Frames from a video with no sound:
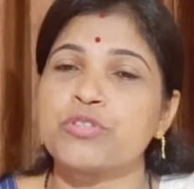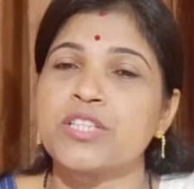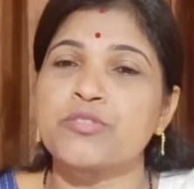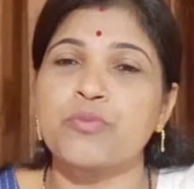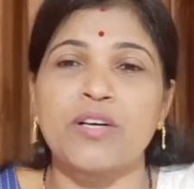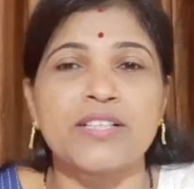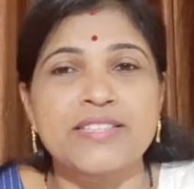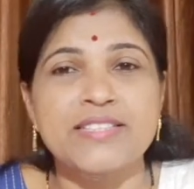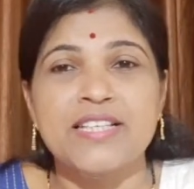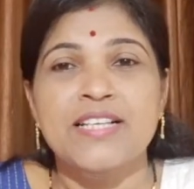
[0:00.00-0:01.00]
So today's
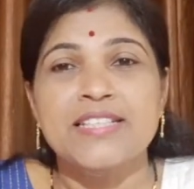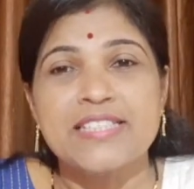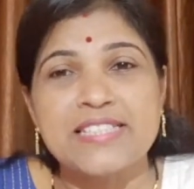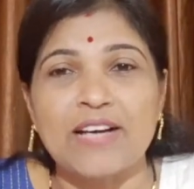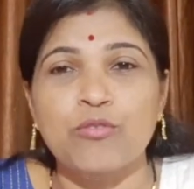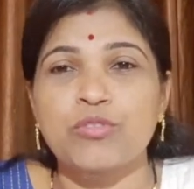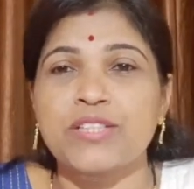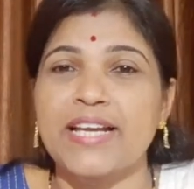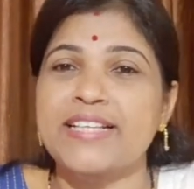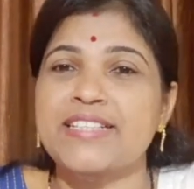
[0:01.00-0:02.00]
word is
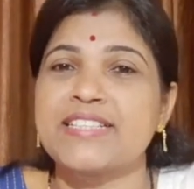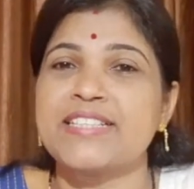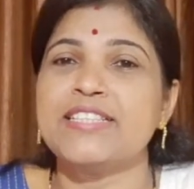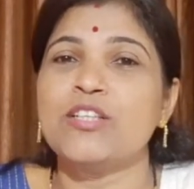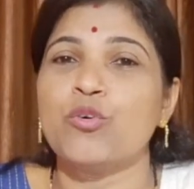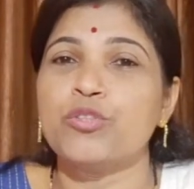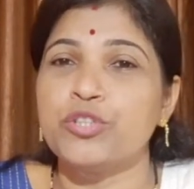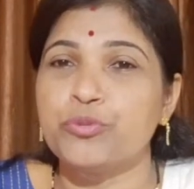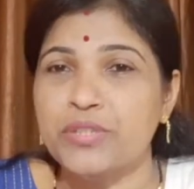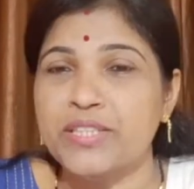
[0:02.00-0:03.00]
stout,
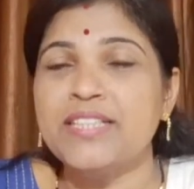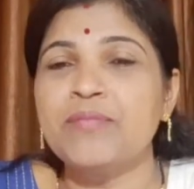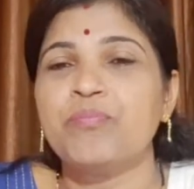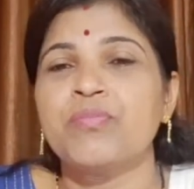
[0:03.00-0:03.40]
S-T-O-U-T.